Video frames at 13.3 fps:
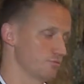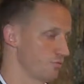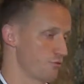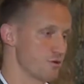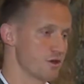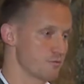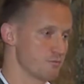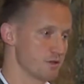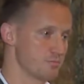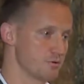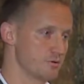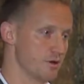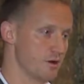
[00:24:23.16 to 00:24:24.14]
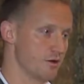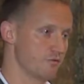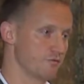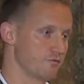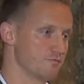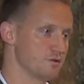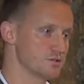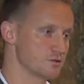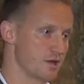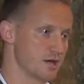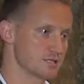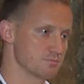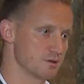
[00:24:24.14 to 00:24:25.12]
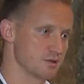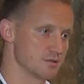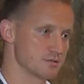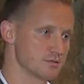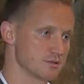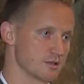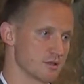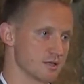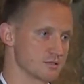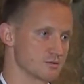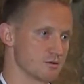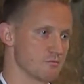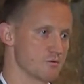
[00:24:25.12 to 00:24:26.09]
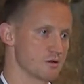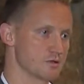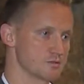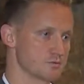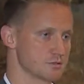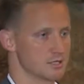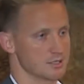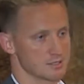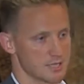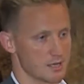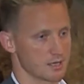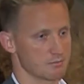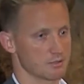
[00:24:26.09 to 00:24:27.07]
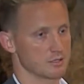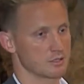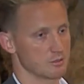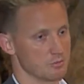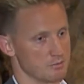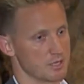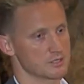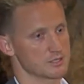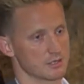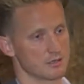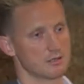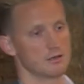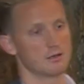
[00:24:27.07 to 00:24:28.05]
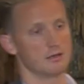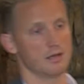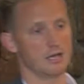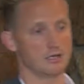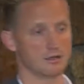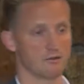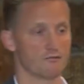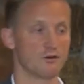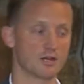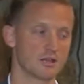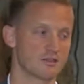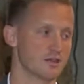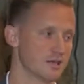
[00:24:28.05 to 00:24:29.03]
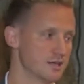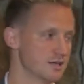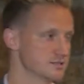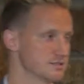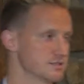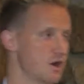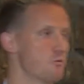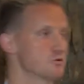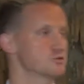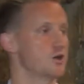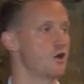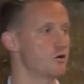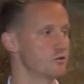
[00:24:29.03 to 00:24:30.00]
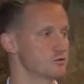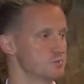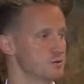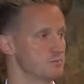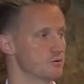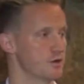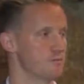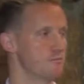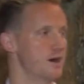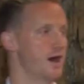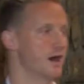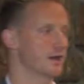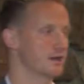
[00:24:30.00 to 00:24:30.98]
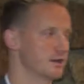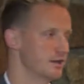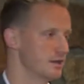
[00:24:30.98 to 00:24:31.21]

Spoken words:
300 people off benzodiazepines in the last 12 months, which doesn't sound like a big deal, but I mean, and the funny thing is almost all those people come back.